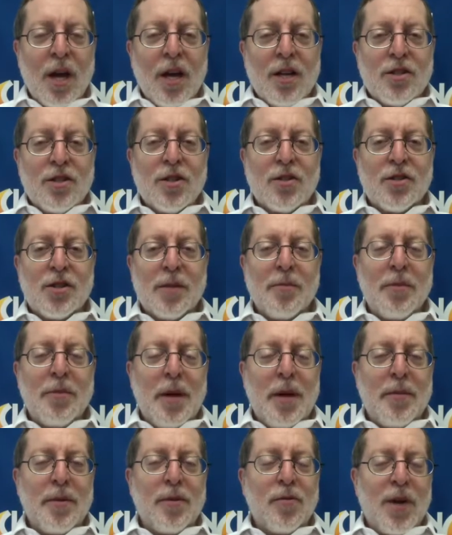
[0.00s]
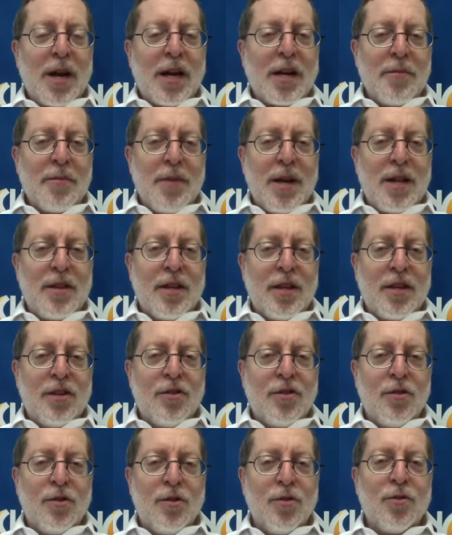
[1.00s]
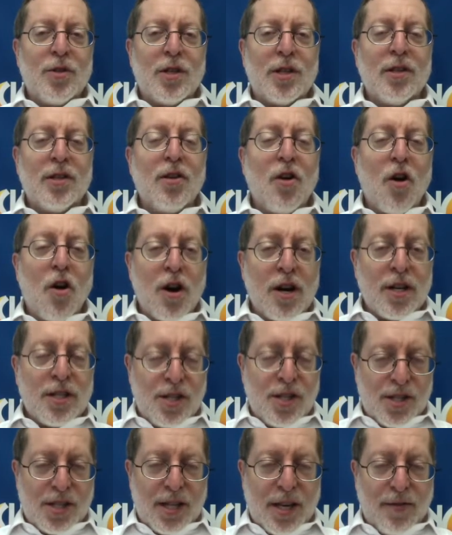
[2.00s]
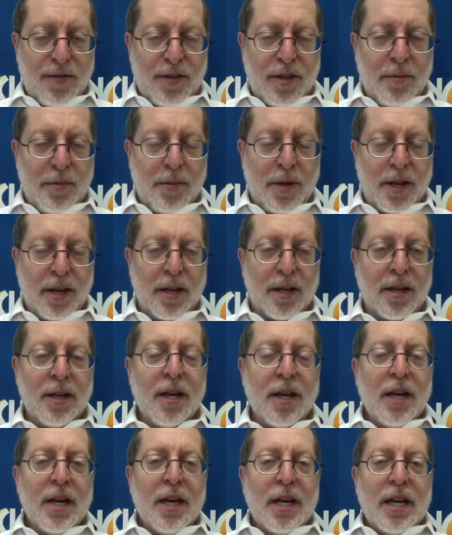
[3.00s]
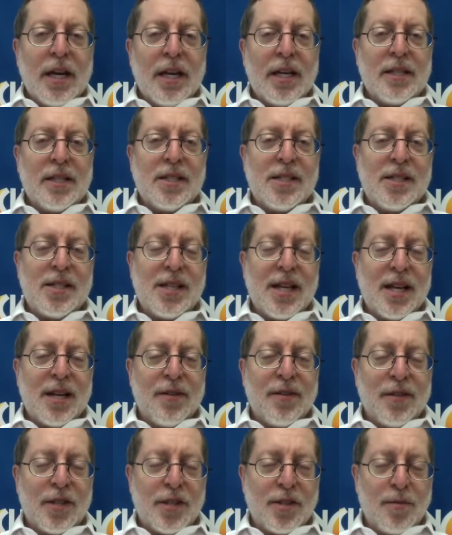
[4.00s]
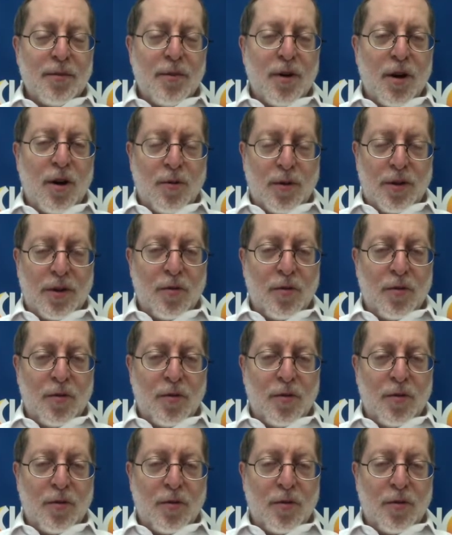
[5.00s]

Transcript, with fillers: So some people recommend that you use a large safety pin instead of a small one.